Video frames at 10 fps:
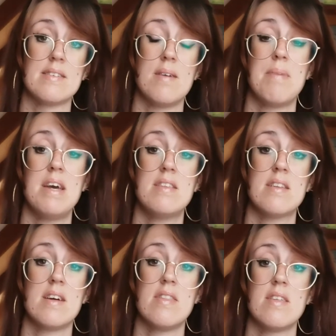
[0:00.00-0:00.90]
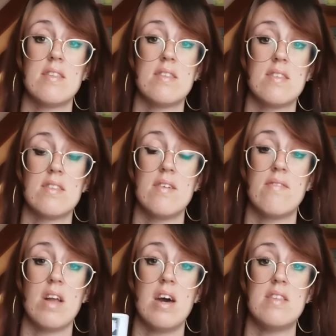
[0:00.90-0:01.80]
So basically this is as
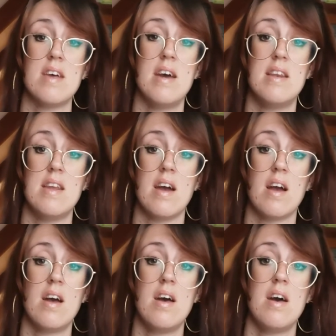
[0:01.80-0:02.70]
if like it's ending